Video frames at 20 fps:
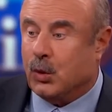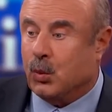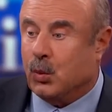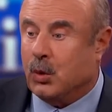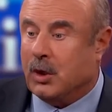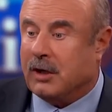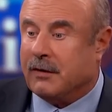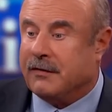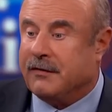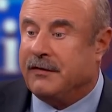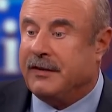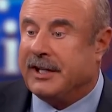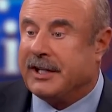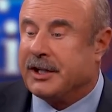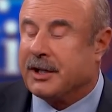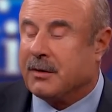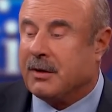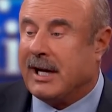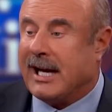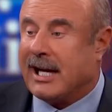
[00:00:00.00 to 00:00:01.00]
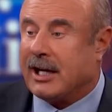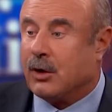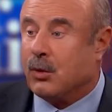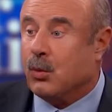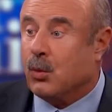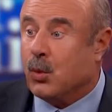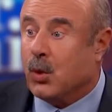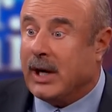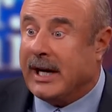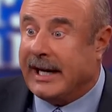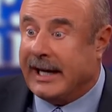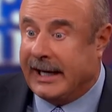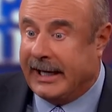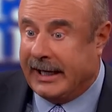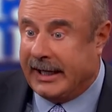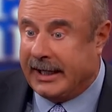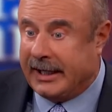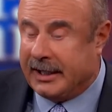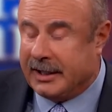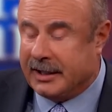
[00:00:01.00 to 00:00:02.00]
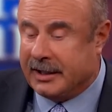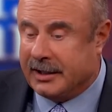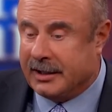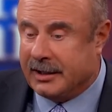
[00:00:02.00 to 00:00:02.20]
will figure out a way